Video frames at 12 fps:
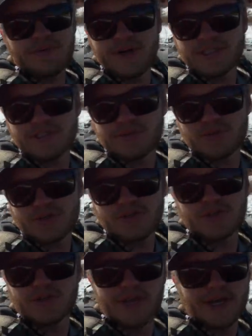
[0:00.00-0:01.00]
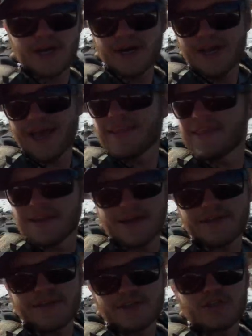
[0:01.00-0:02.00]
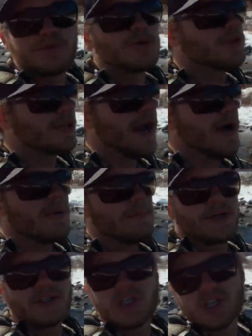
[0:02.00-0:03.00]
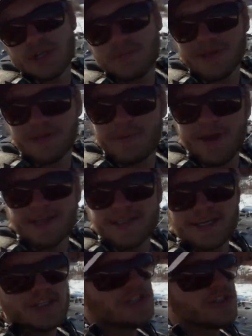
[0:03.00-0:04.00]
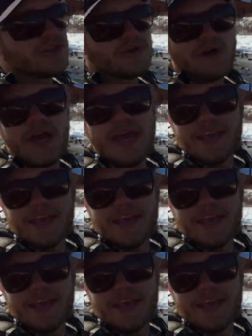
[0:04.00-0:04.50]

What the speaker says: I ran some drifts through there and then nothing spooked out, but just something to pay attention to.